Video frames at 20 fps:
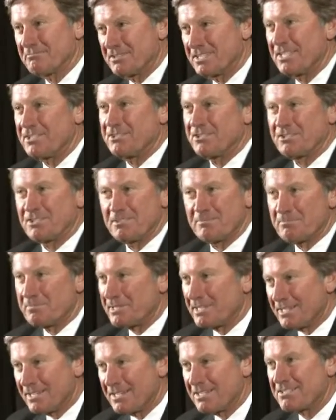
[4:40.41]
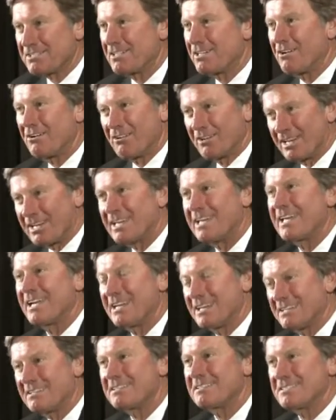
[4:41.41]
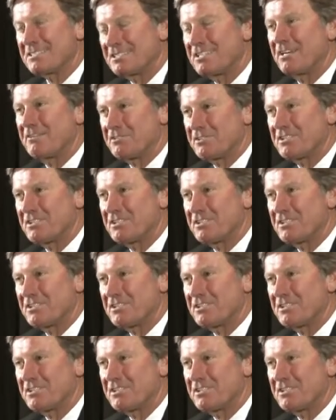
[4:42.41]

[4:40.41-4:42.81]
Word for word: teachers and parents and all that kind of stuff.